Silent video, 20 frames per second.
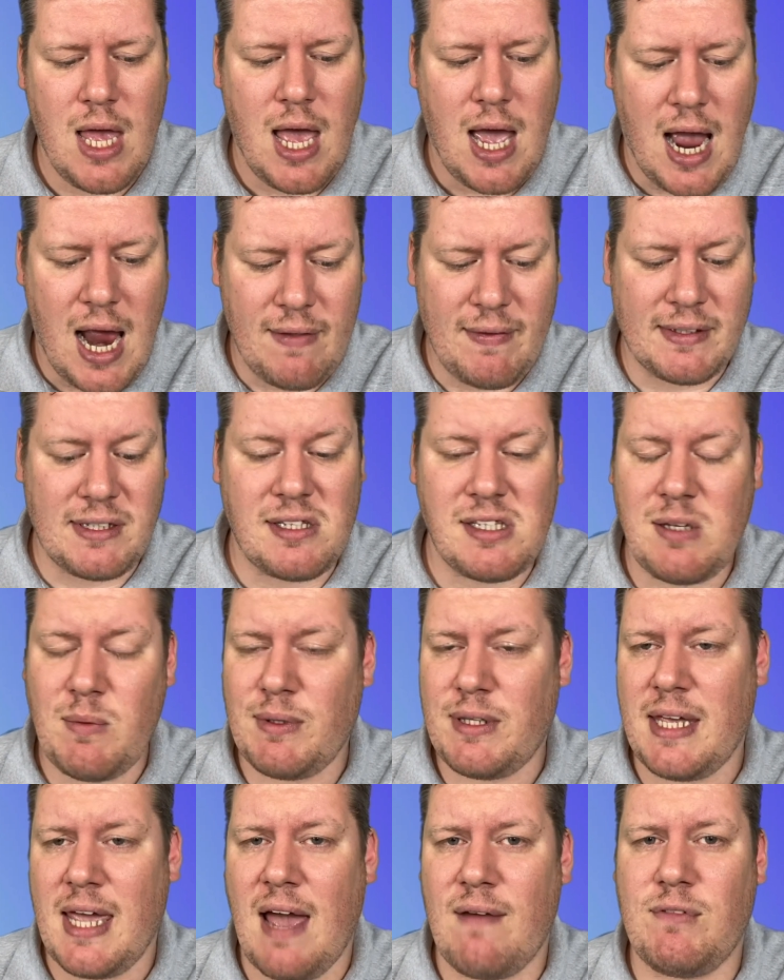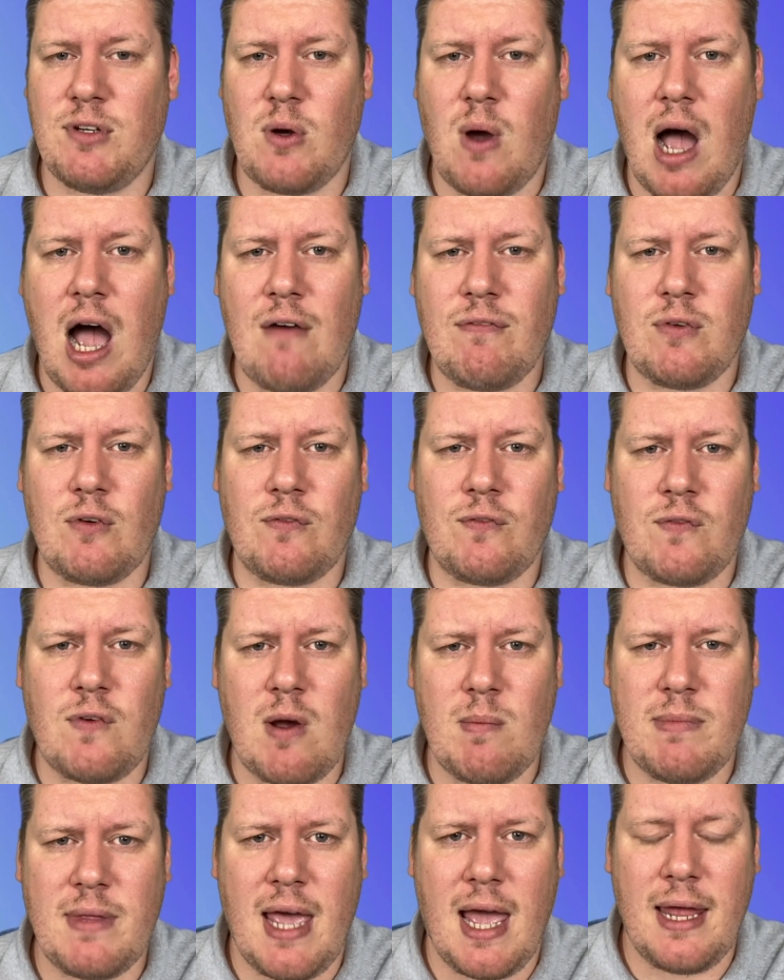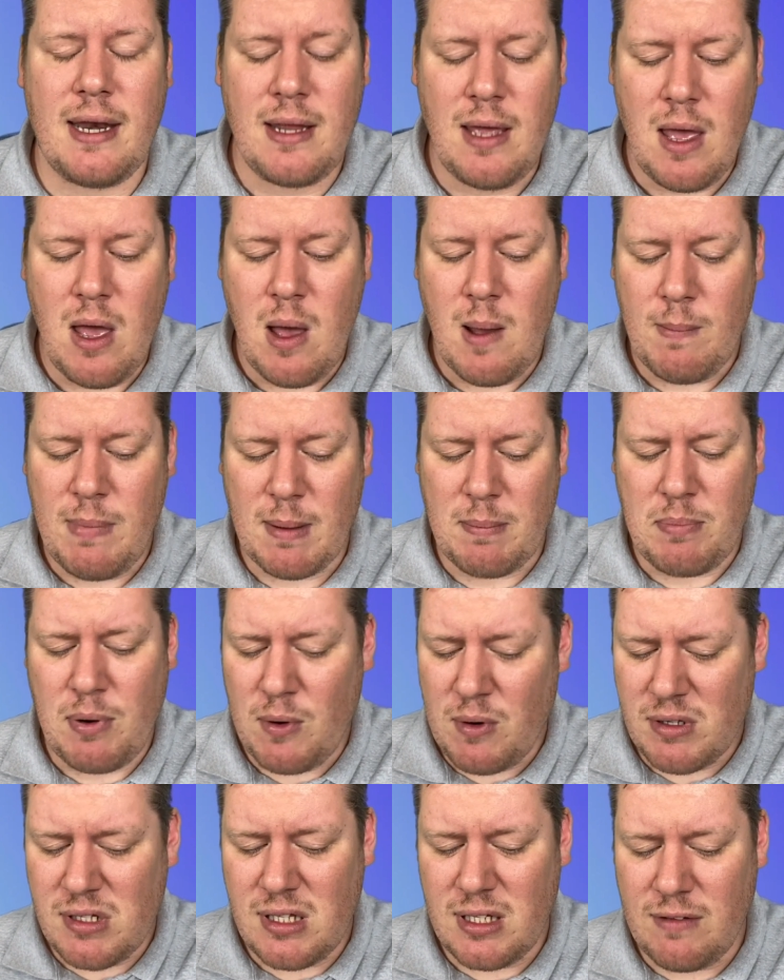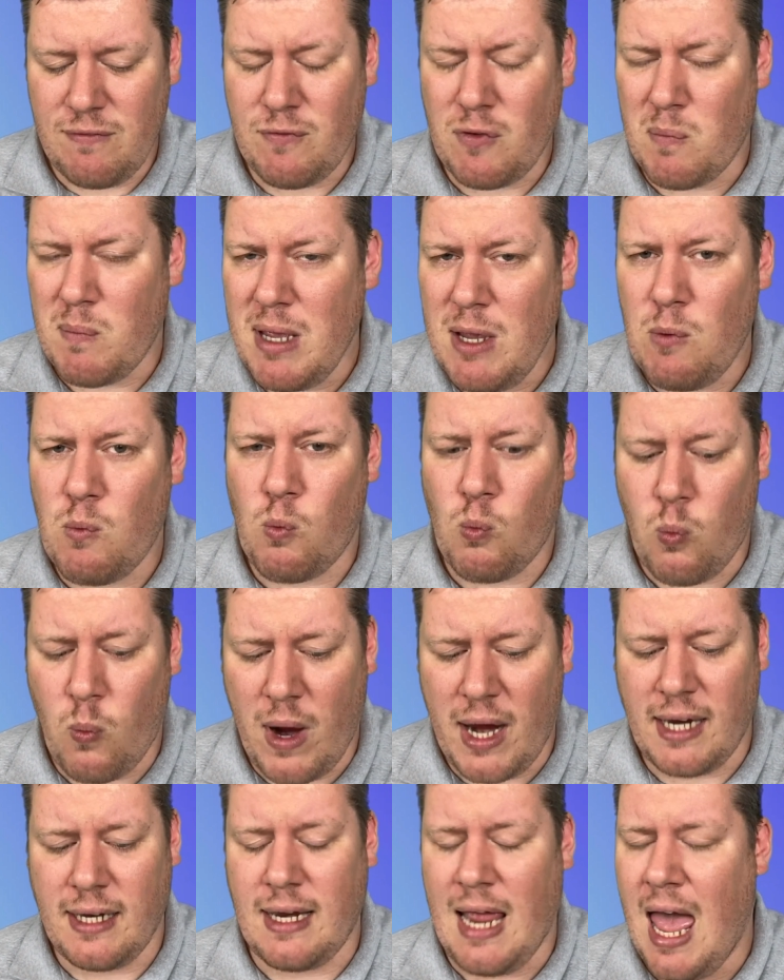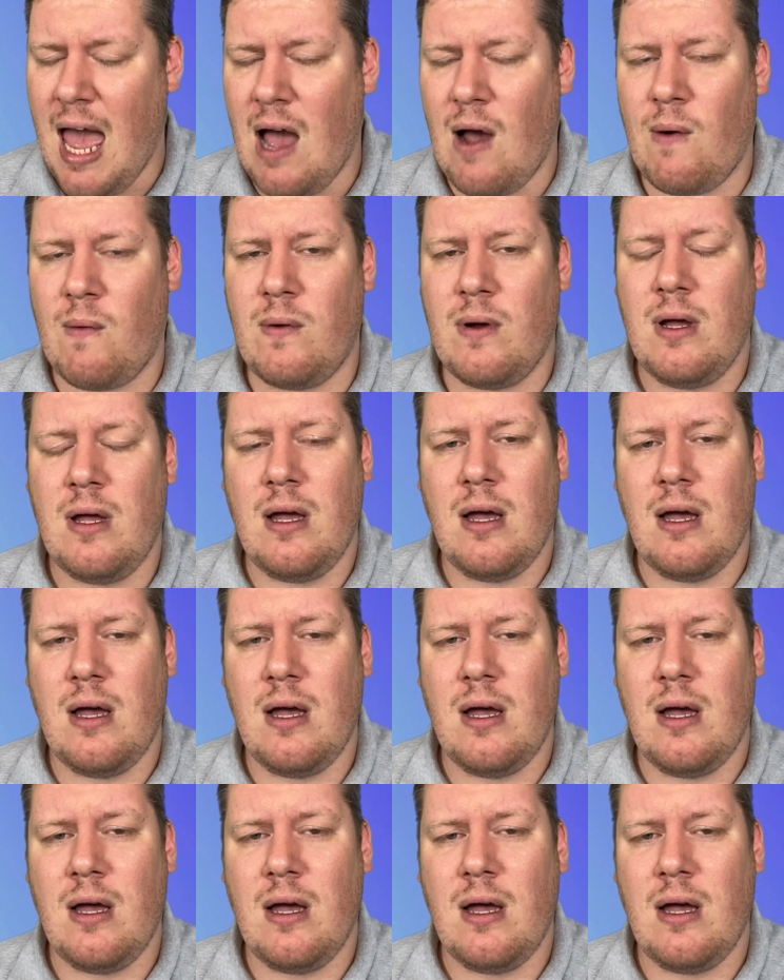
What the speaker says: I'd like to see what they have to offer from that. But personally, for me right now,